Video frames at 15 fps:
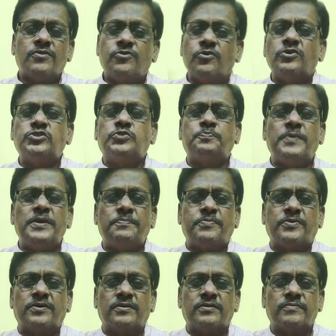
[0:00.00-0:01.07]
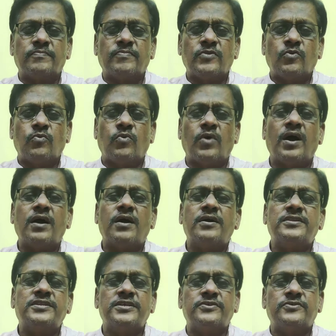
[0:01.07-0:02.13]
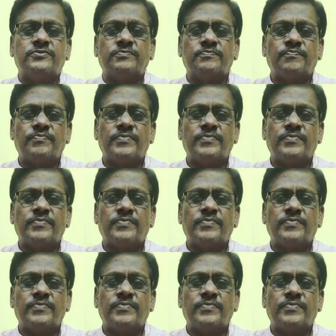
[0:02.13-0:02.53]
those people who are hurting you.